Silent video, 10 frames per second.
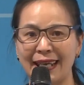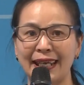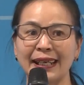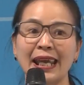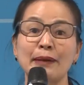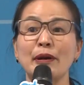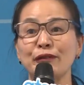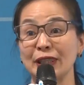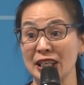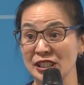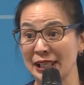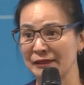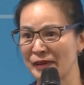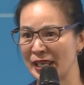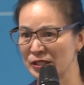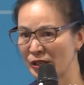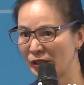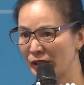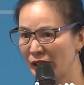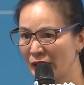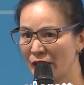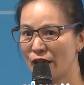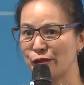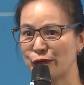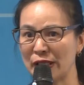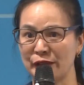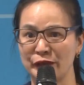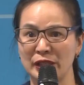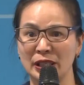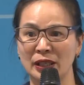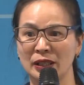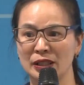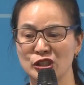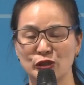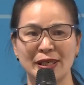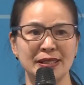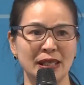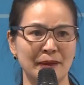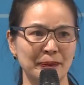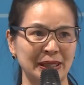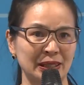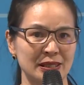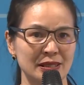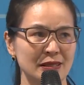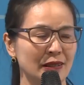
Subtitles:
and I am a financial advisor of one of the insurance companies.